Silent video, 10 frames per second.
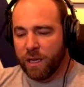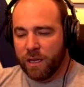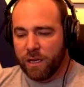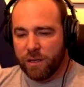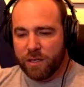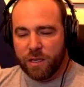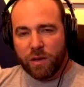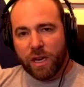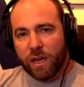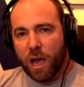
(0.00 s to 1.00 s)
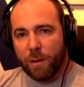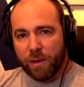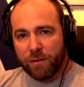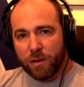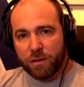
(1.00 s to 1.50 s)
you still get a
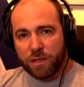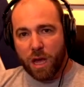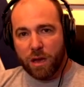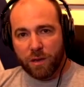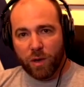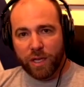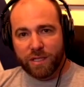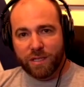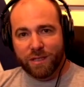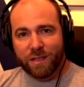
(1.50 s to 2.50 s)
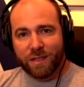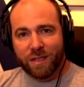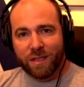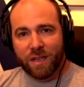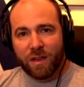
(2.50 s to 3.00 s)
copy of those locked coins,
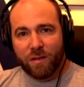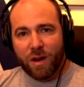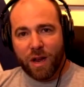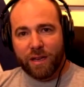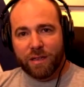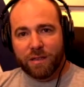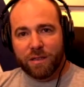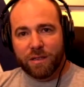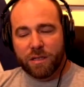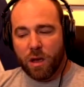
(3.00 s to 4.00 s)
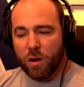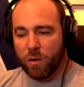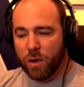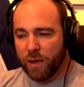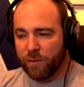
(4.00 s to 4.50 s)
right?
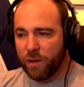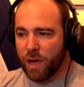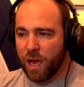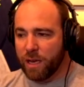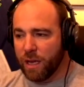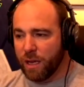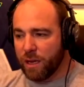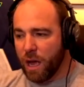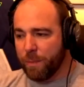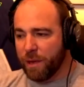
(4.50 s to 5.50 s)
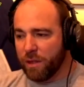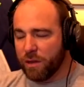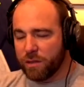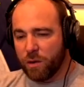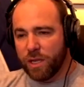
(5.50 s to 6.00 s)
So if you got a copy on
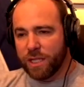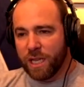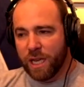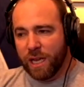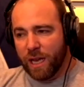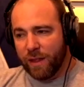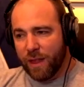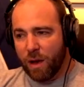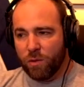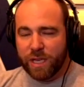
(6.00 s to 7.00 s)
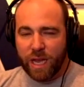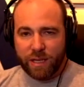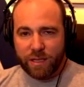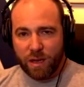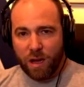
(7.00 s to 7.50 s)
those coins and that one
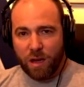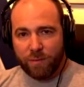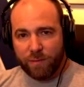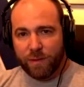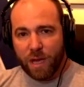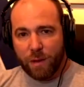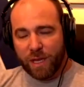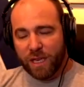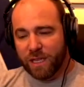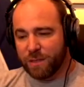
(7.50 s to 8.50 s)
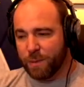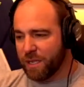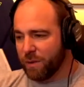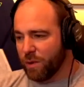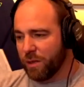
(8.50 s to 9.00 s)
takes off, I mean,
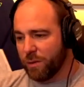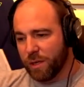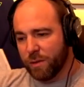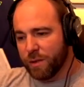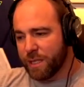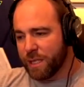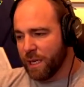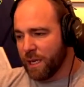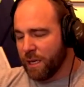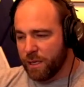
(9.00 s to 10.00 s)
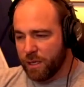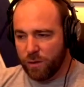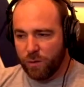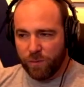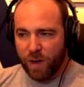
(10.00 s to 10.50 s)
especially when you use
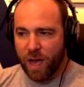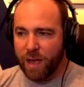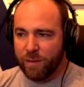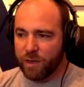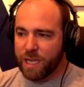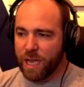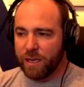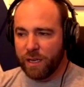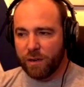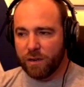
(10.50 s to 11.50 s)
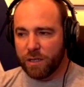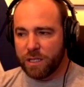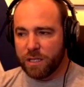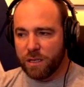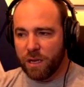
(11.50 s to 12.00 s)
2, 5, or 10
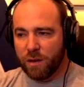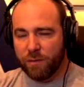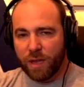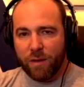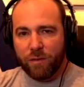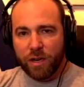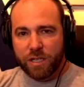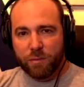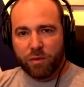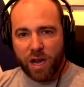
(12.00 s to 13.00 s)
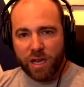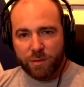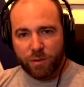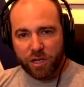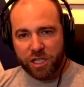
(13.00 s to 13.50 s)
years of leverage and price
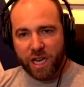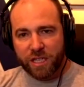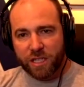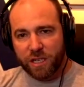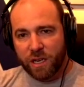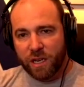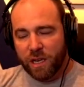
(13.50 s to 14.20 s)
appreciation